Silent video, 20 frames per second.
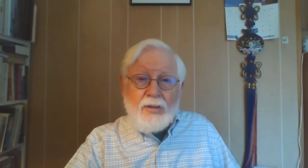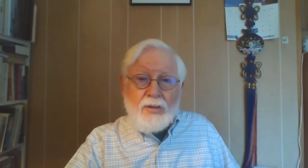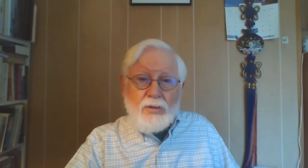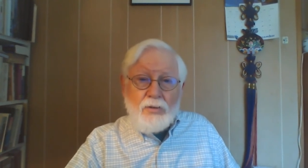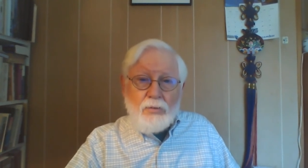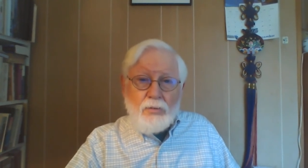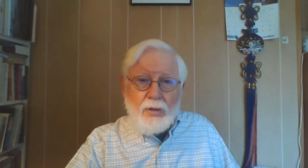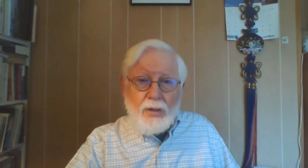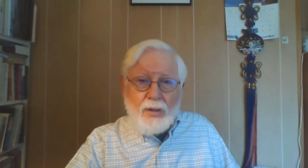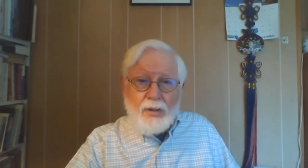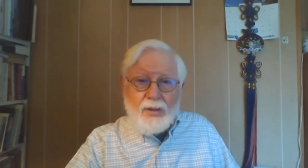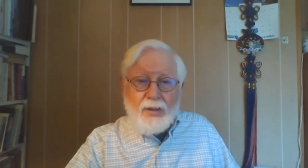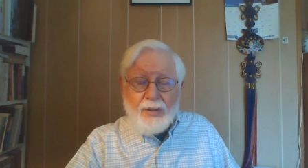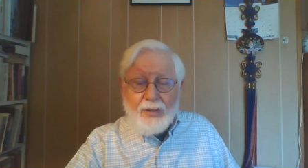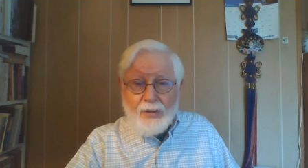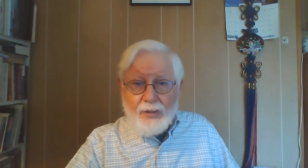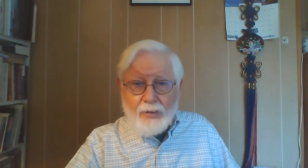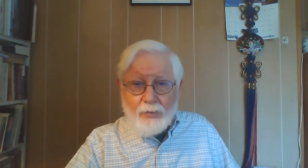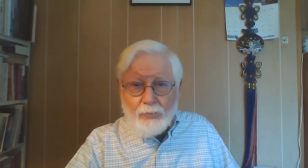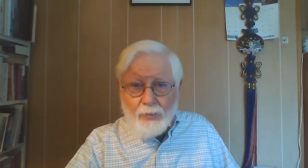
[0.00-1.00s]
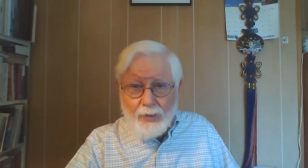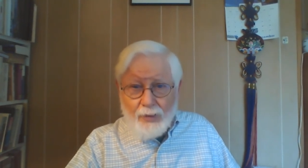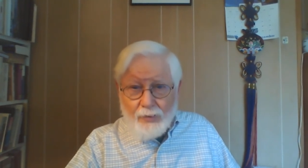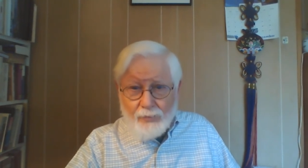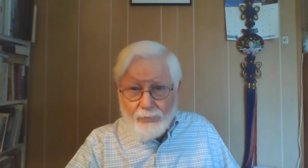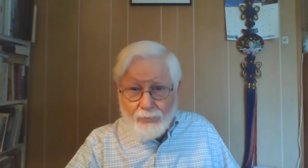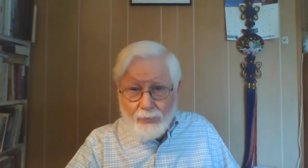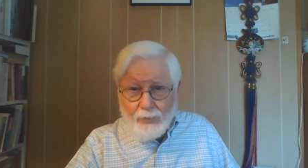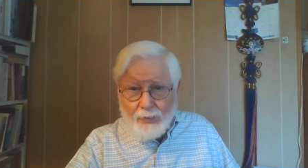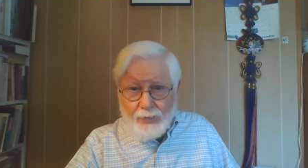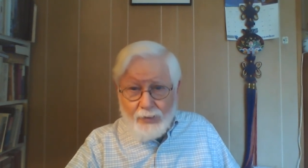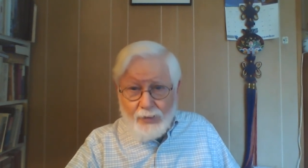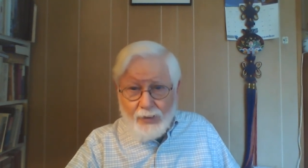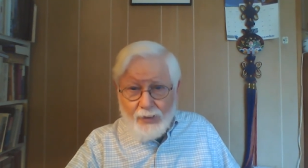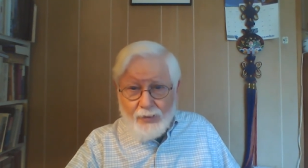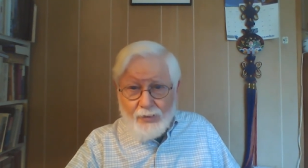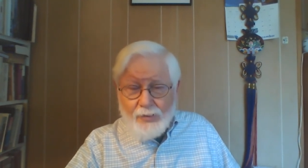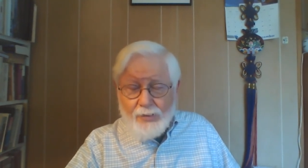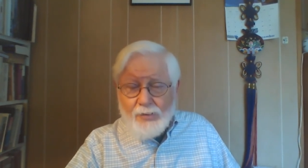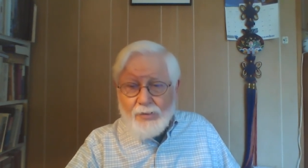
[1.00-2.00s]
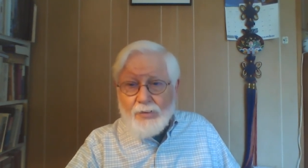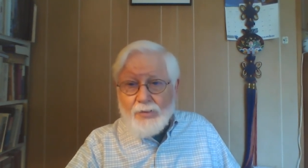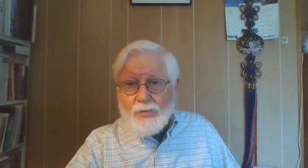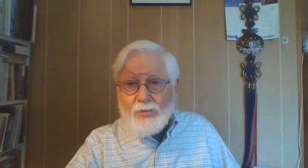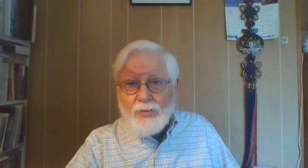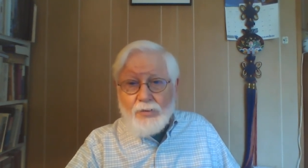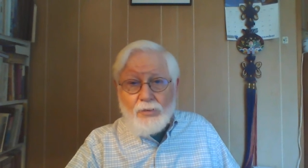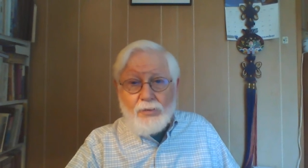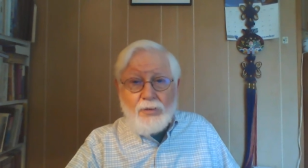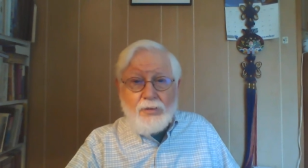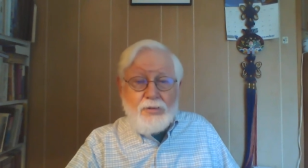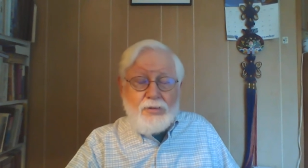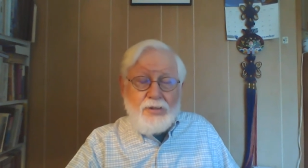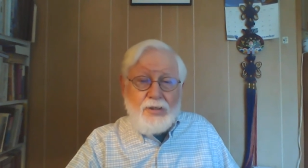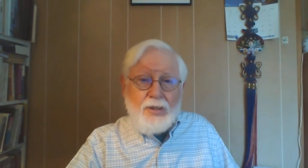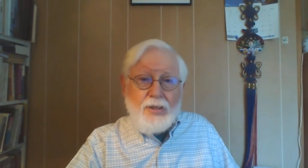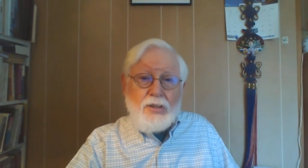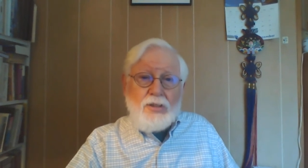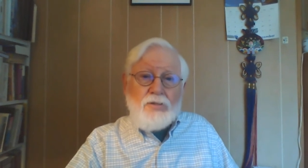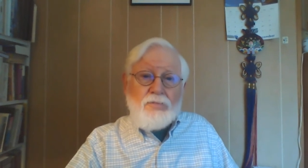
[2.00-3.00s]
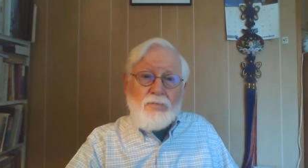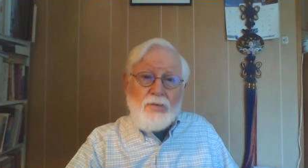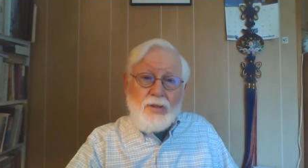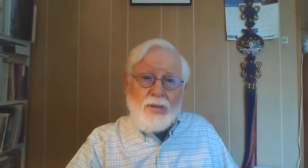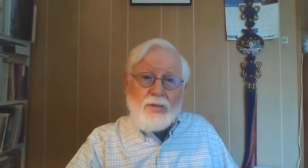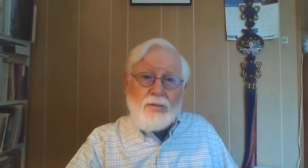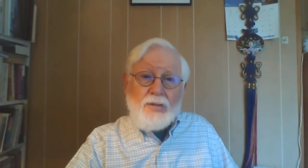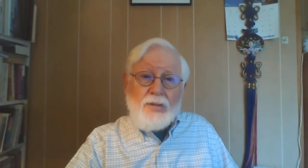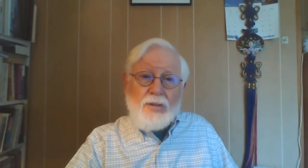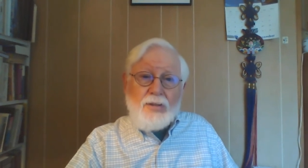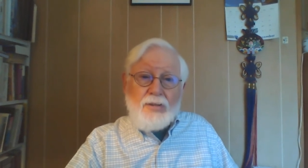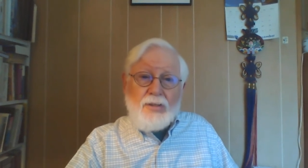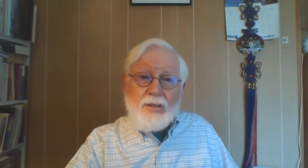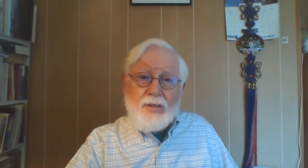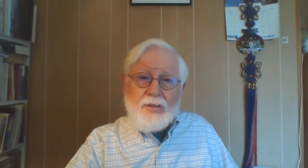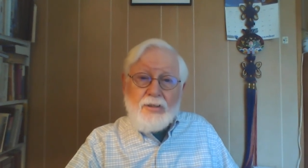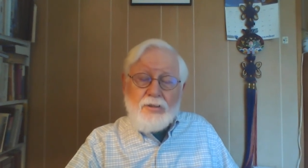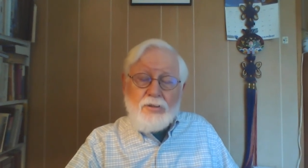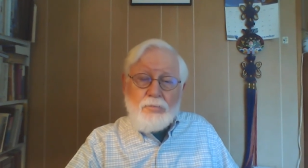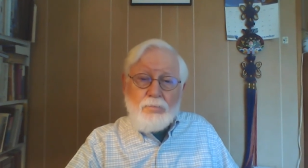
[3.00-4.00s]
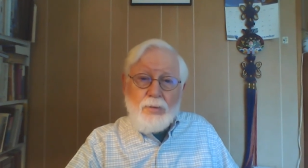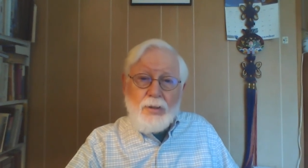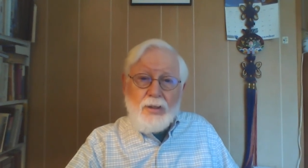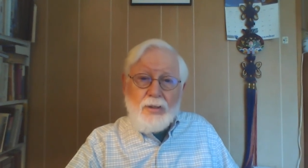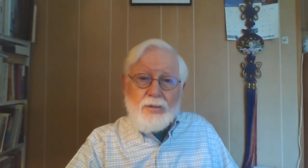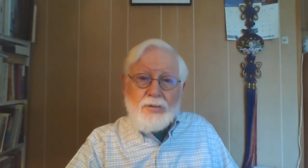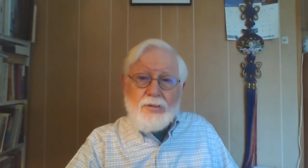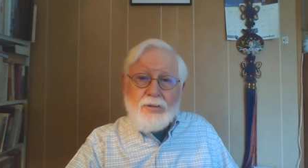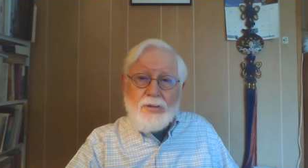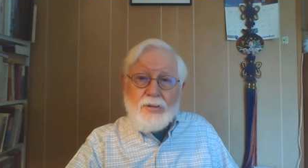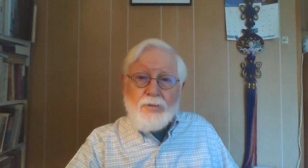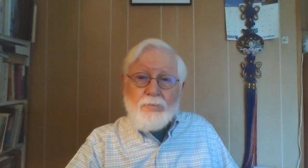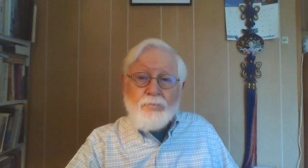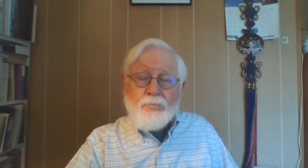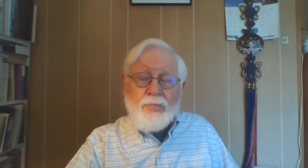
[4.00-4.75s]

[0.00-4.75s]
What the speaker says: you are getting credit for attendance, so you're satisfying the attendance policy.